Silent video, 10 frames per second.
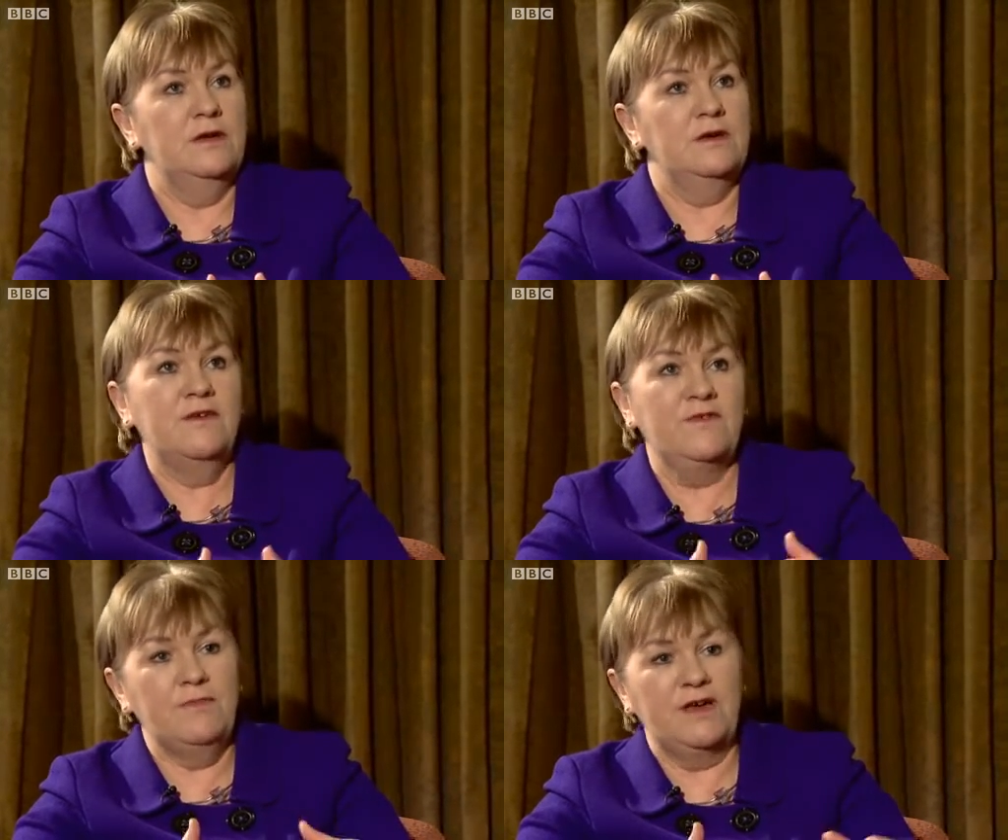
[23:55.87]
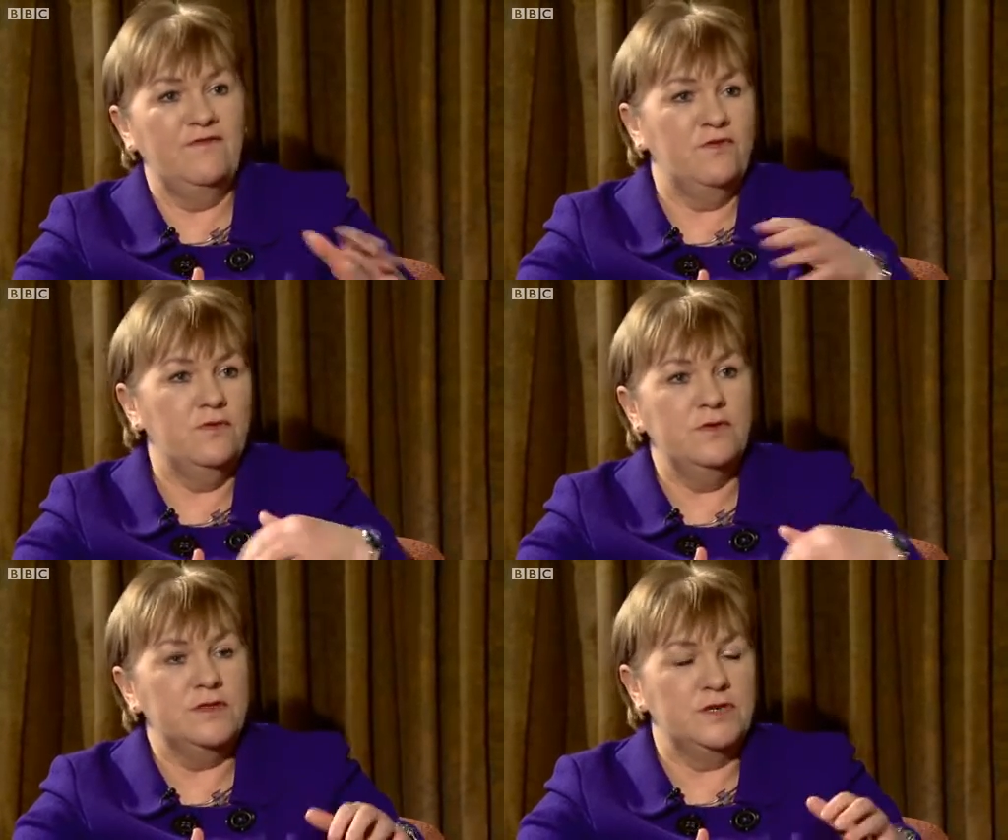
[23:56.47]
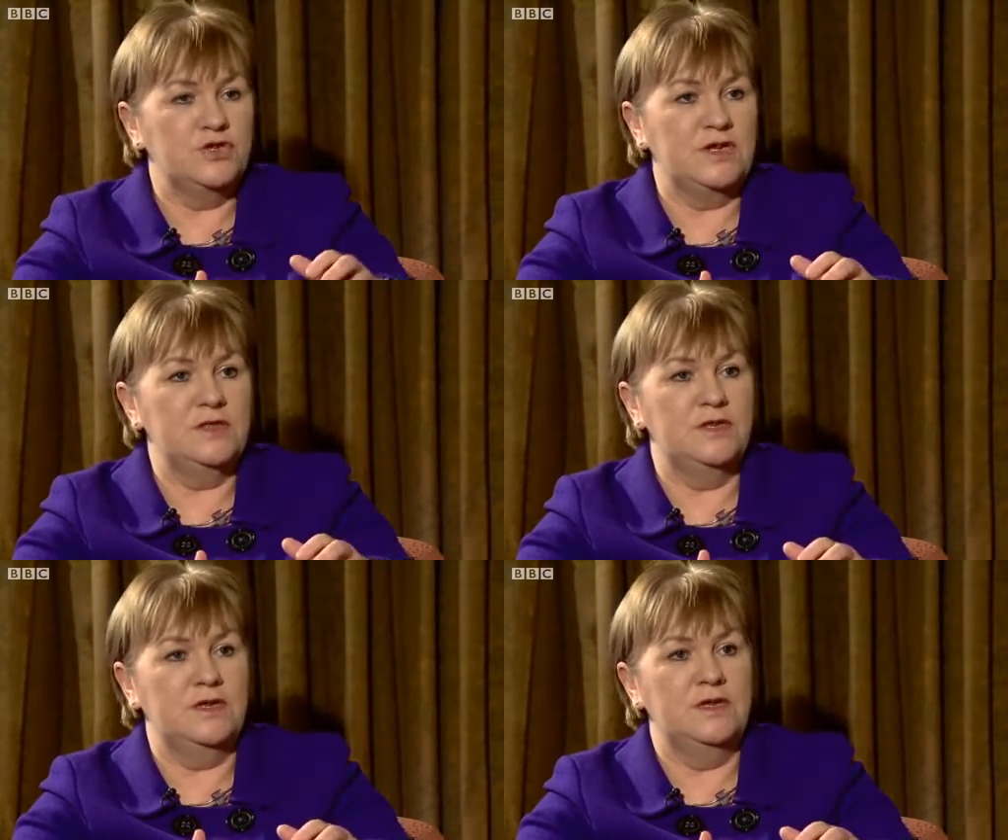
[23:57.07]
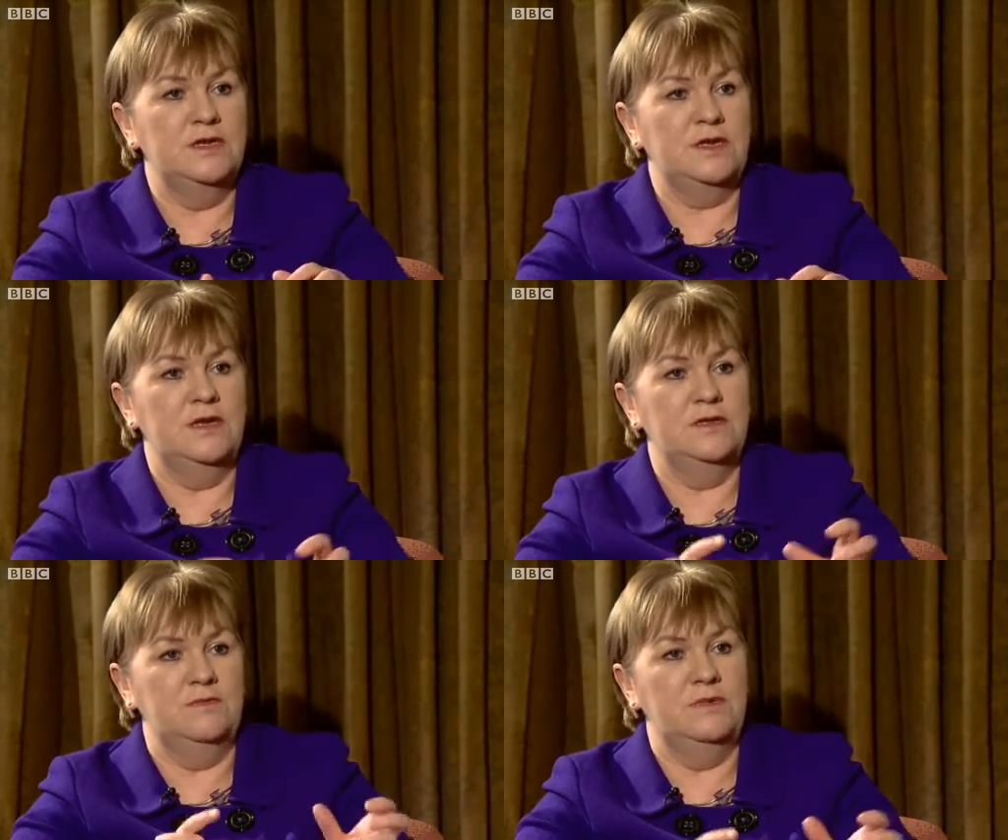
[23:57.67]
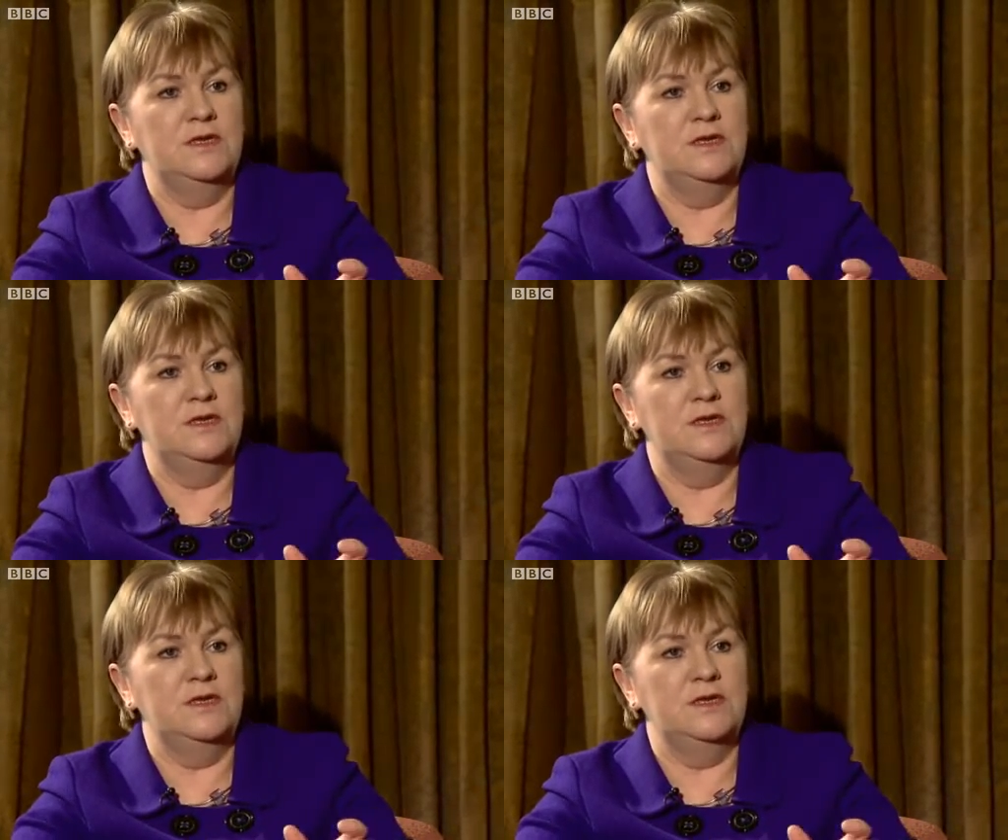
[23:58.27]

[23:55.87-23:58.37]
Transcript: given my view that the strength of the United Kingdom